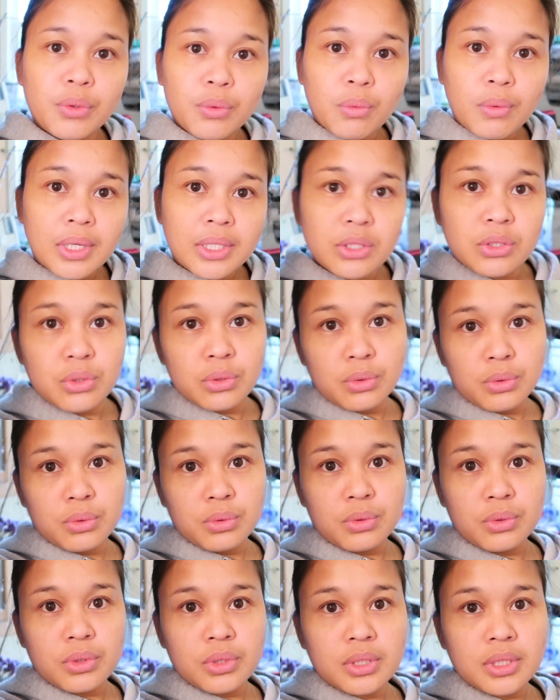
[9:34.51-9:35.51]
want
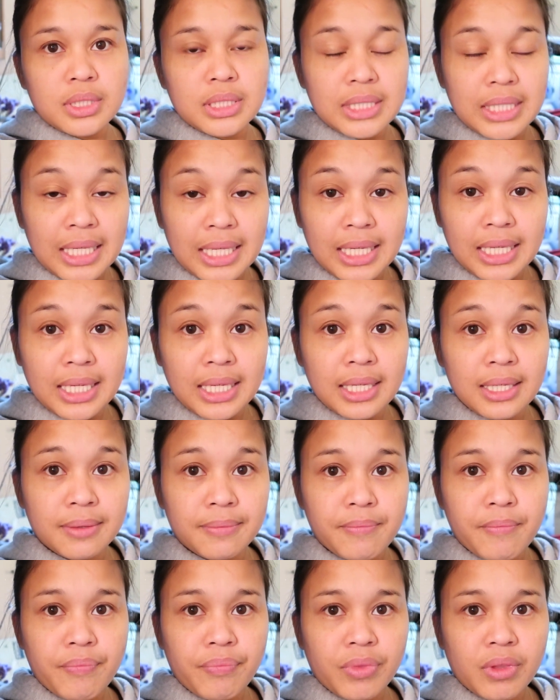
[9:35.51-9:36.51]
to see
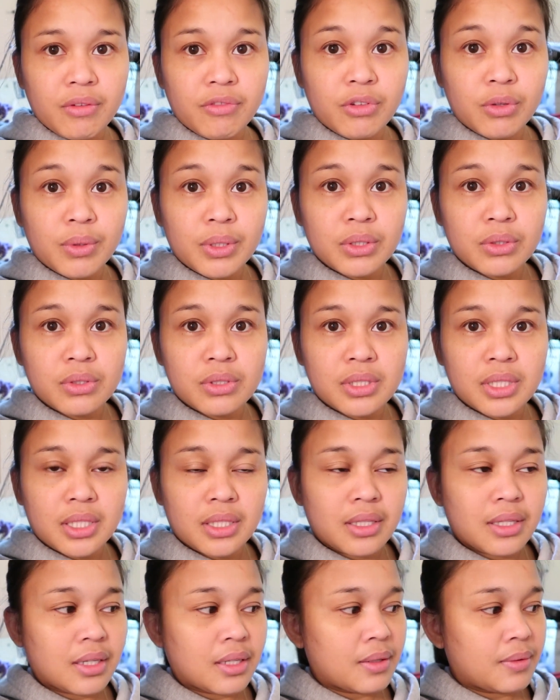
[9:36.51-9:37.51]

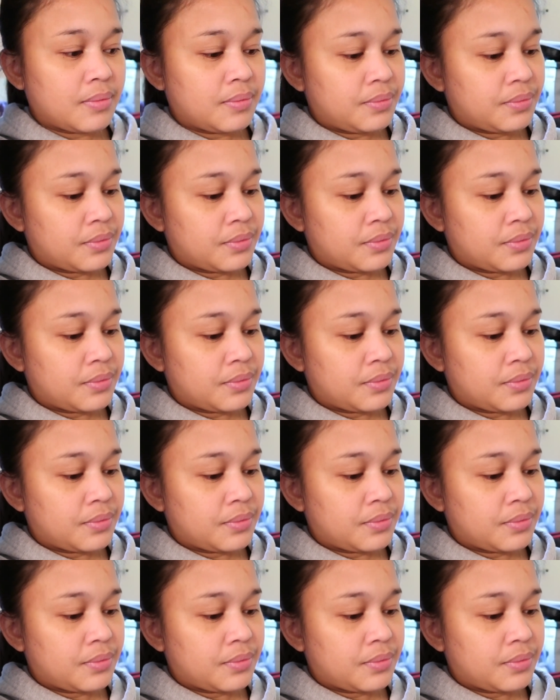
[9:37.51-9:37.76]
the